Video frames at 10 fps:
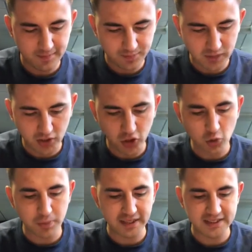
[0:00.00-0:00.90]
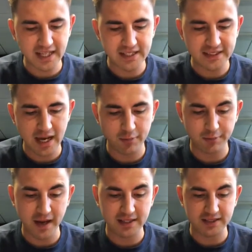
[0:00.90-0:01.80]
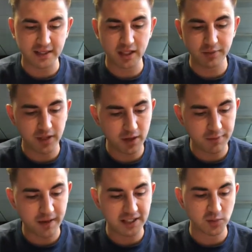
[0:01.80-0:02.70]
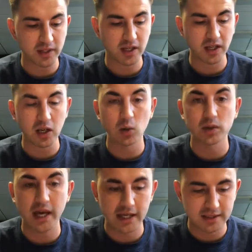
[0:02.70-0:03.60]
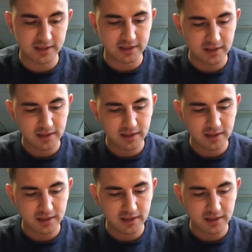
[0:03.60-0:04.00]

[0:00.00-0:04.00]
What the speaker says: The culprit sat down fast and covered her face with her clawed hands.